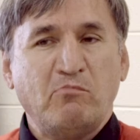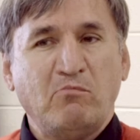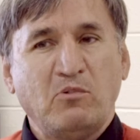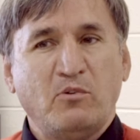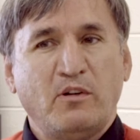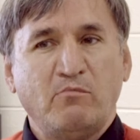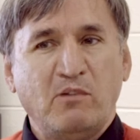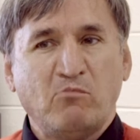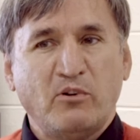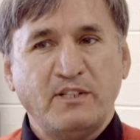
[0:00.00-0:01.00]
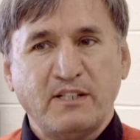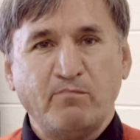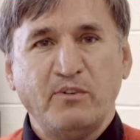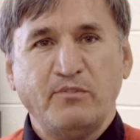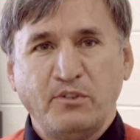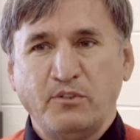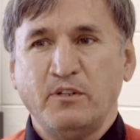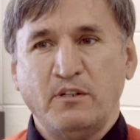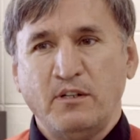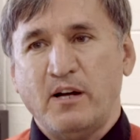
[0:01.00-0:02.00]
people will be more receptive to
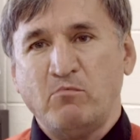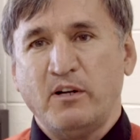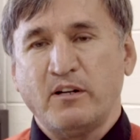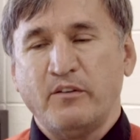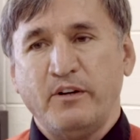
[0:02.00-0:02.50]
hybrid electric